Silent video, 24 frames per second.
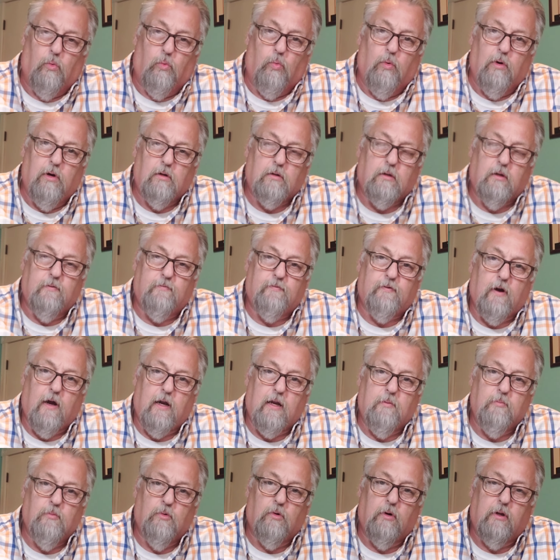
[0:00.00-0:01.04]
Well, good
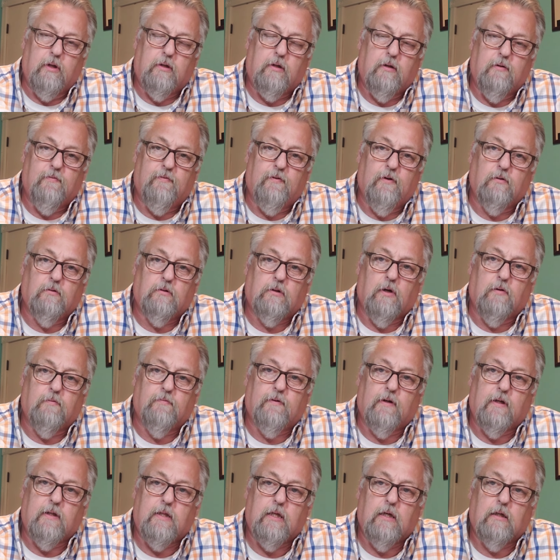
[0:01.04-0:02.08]
Friday morning to you folks.
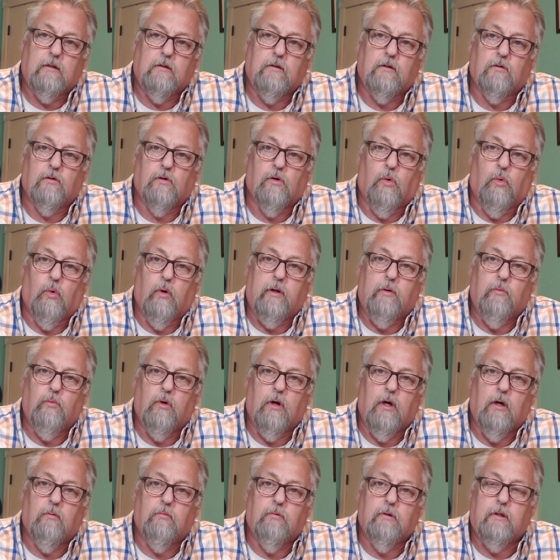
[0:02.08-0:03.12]
Hopefully things are going
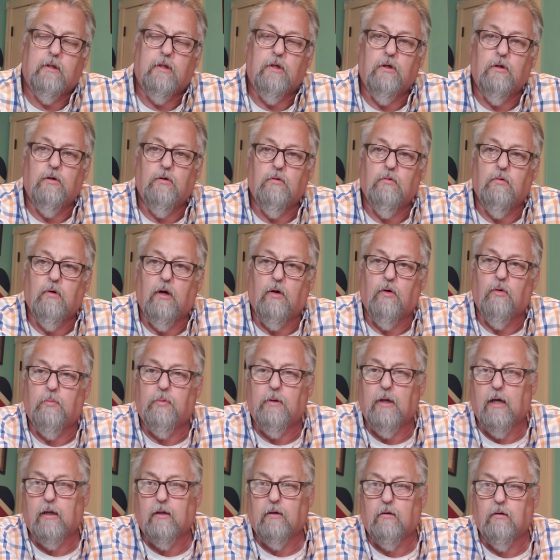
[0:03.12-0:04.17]
well with you. I hope
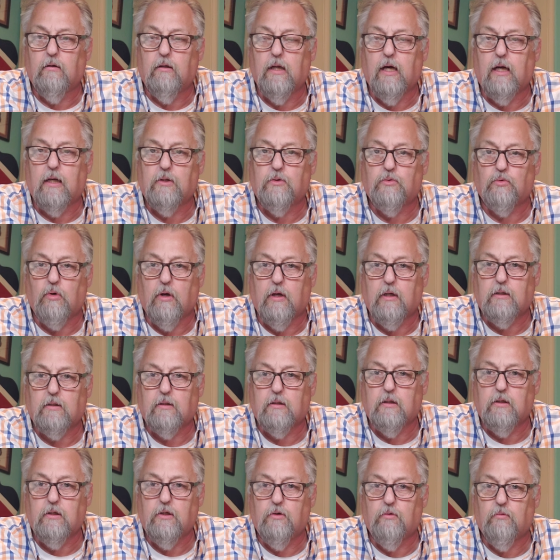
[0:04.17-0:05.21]
you had a good night's
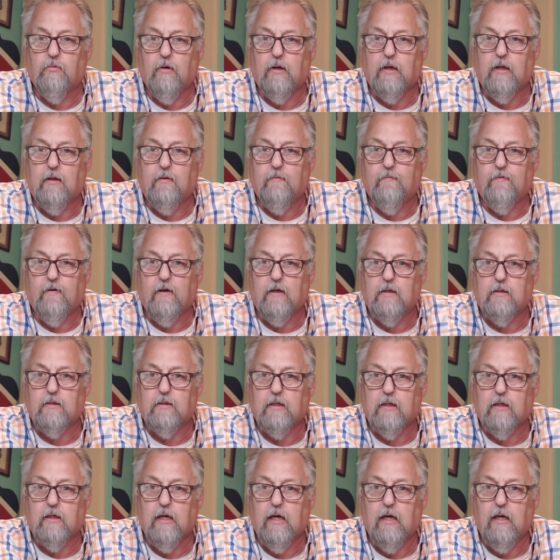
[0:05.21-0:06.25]
rest and you're ready to face
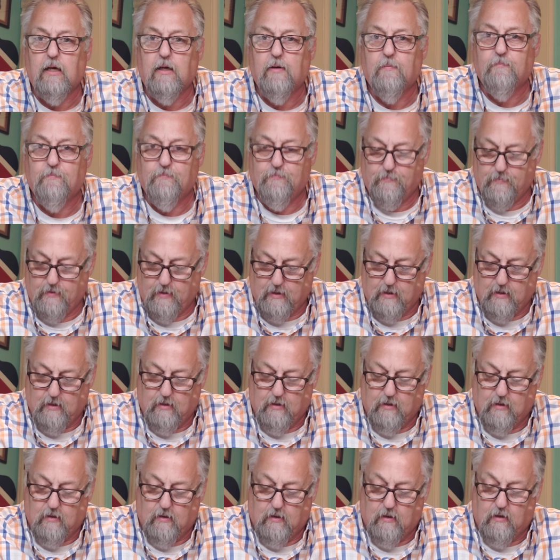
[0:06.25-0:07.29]
the day.
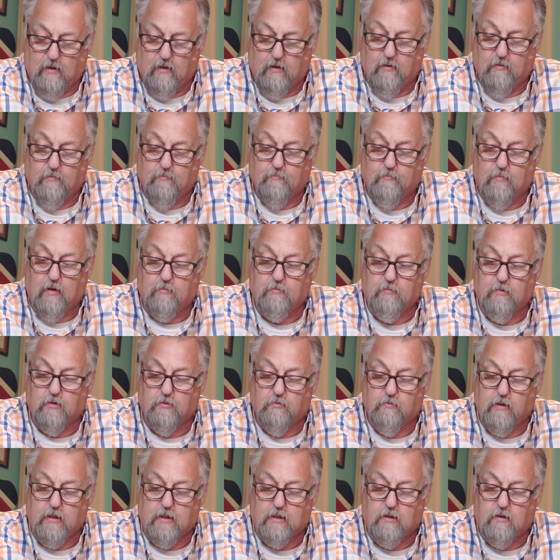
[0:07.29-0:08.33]
Um, I'm going to
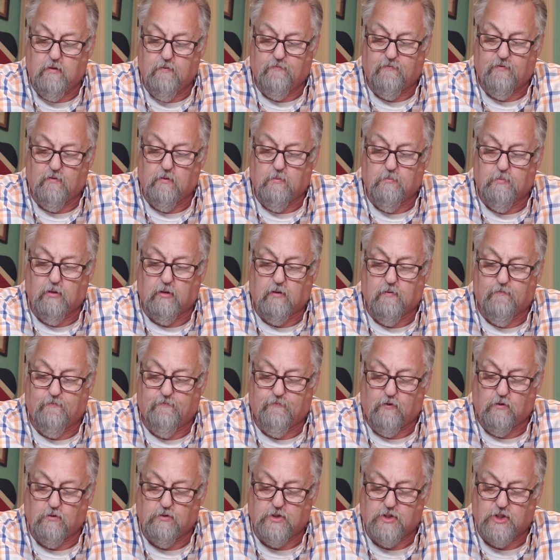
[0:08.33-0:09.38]
read to you from the book of
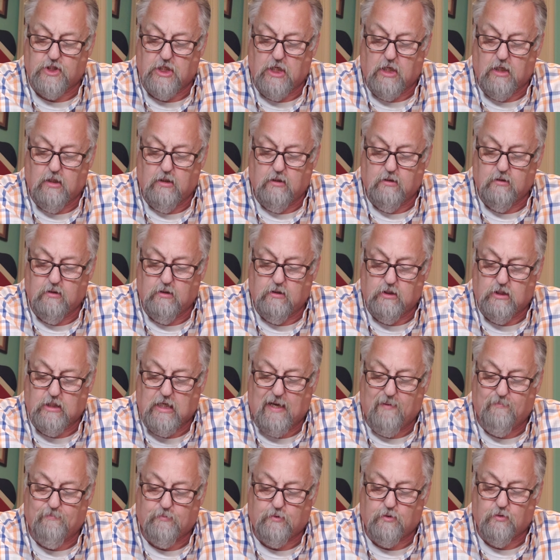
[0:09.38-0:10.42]
First John,
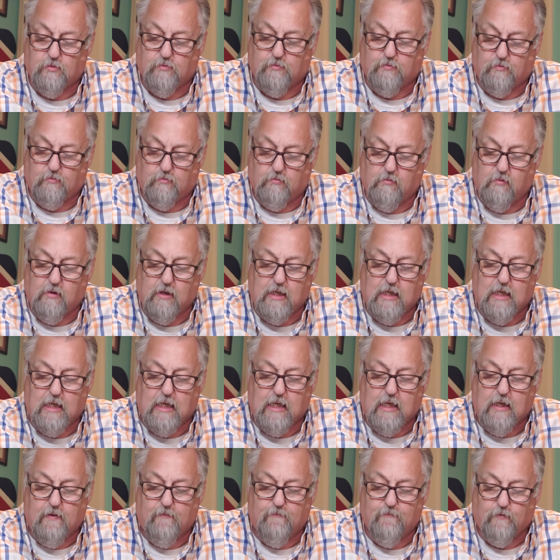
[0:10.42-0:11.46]
chapter
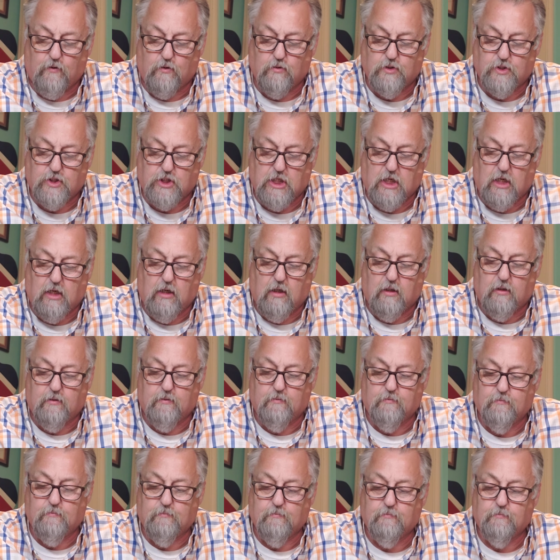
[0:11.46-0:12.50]
3. First
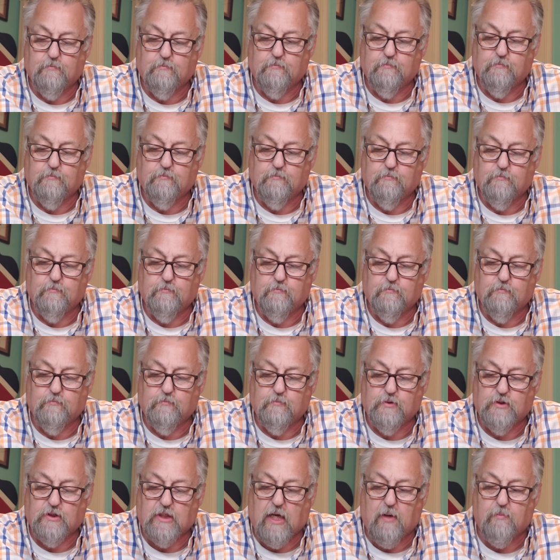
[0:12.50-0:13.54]
John,
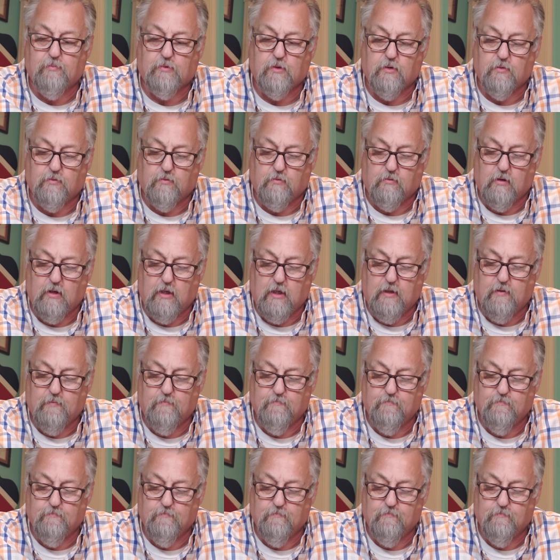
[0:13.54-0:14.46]
chapter 3.